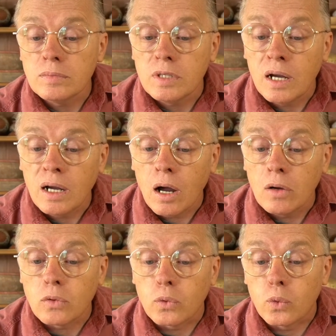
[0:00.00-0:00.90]
Uh,
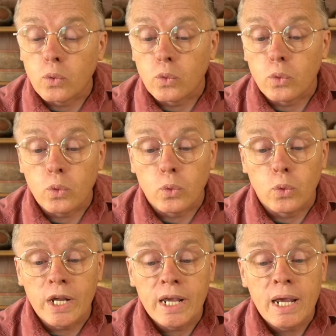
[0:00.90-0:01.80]

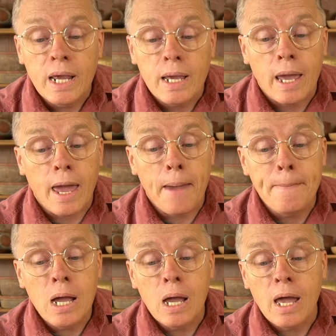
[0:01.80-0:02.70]
Re
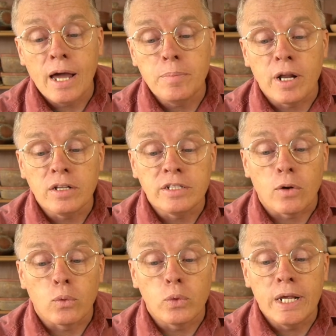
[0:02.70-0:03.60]
M, how do you pronounce that?
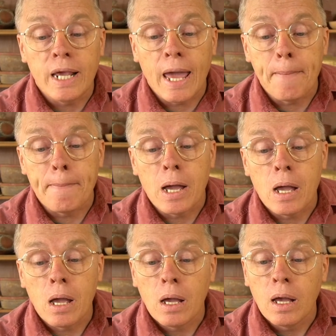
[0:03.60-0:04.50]
Re M.
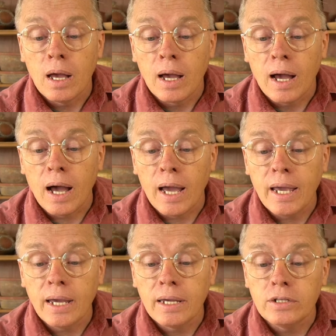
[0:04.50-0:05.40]
Hi,
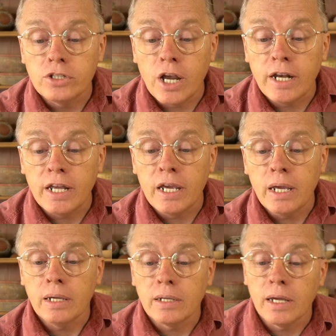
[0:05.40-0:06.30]
JD.
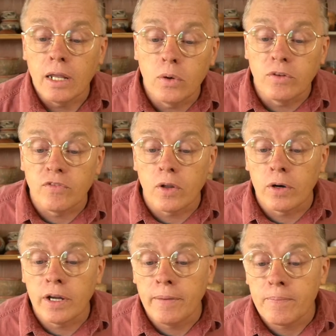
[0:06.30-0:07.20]
Hello in
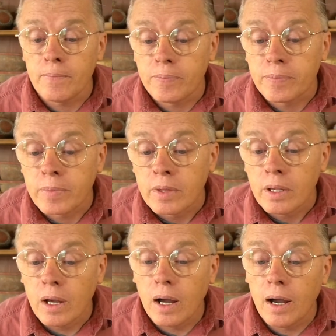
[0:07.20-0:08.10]
Florida.
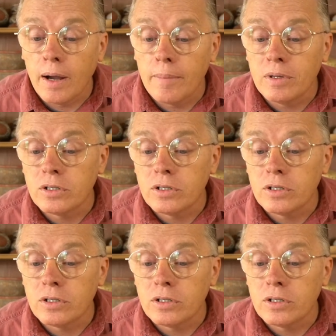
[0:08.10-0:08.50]
Um,